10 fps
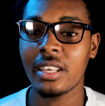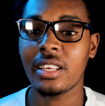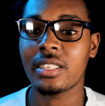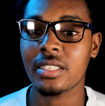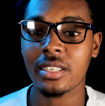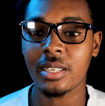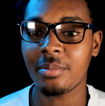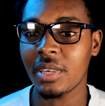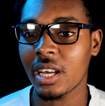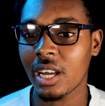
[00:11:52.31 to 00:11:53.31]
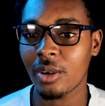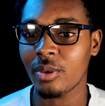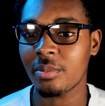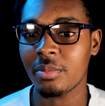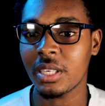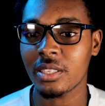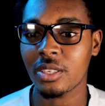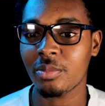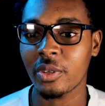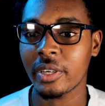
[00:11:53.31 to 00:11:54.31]
hiss and meow and make
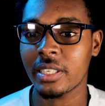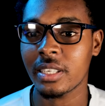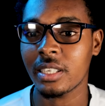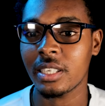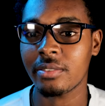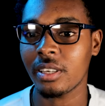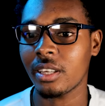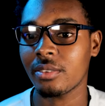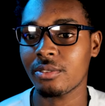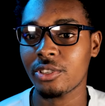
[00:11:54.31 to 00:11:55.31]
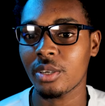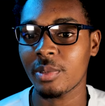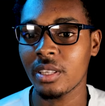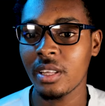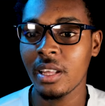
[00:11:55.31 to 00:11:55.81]
some noise and give a lot of trouble.